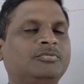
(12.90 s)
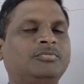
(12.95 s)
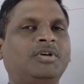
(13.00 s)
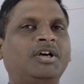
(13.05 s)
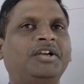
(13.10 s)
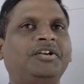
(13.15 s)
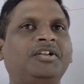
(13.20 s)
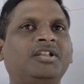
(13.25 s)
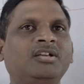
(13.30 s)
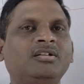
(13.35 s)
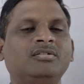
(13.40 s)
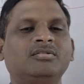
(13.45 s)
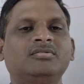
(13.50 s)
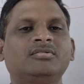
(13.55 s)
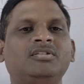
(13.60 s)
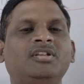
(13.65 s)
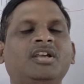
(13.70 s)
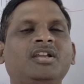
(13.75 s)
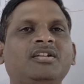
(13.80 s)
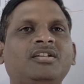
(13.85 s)
back to
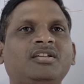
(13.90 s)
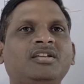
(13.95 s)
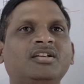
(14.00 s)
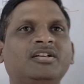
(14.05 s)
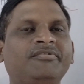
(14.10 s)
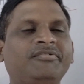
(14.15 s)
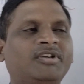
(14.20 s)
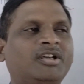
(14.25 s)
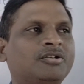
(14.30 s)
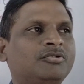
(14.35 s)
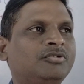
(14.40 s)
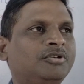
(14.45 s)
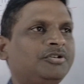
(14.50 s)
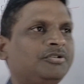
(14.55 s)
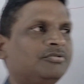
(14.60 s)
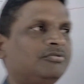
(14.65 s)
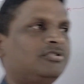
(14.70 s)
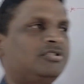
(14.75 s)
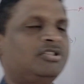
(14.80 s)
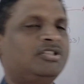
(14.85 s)
biotech. Then here we
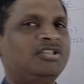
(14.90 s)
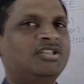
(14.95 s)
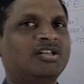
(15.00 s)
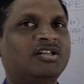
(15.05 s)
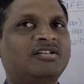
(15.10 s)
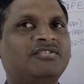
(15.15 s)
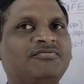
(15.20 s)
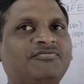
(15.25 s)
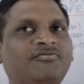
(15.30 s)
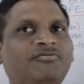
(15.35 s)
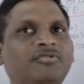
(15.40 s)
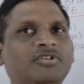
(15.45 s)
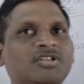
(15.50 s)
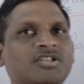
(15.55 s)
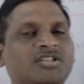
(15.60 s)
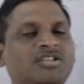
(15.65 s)
are going to see the